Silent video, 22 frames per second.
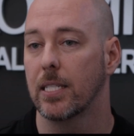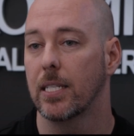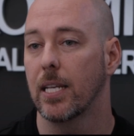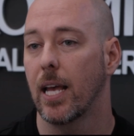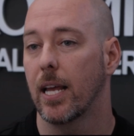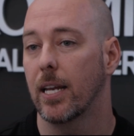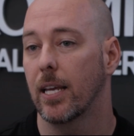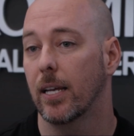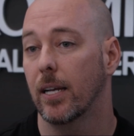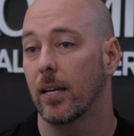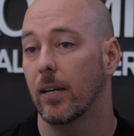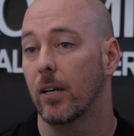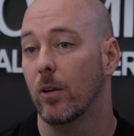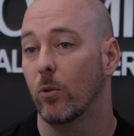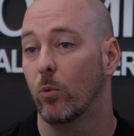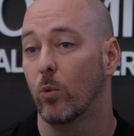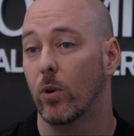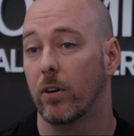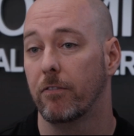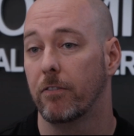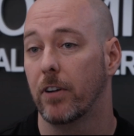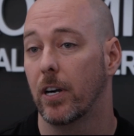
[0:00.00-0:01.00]
setting,
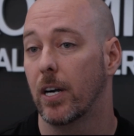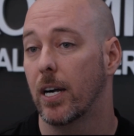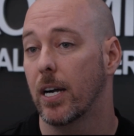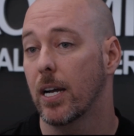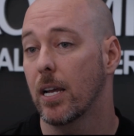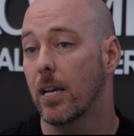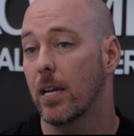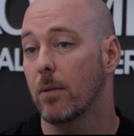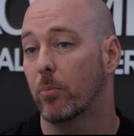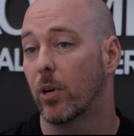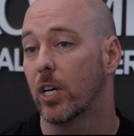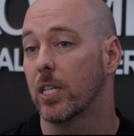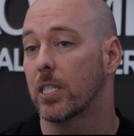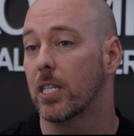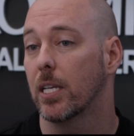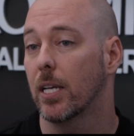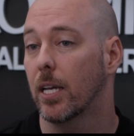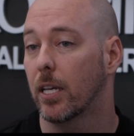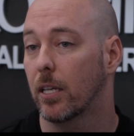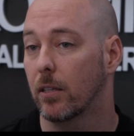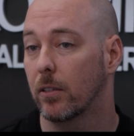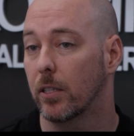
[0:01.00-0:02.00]
we're very
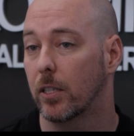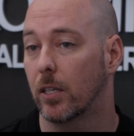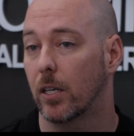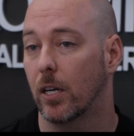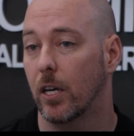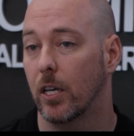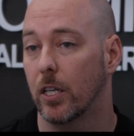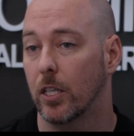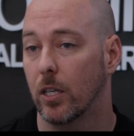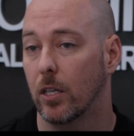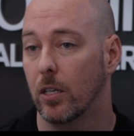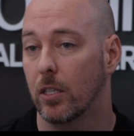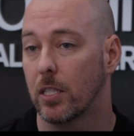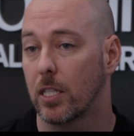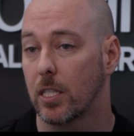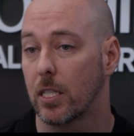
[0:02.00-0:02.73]
particular on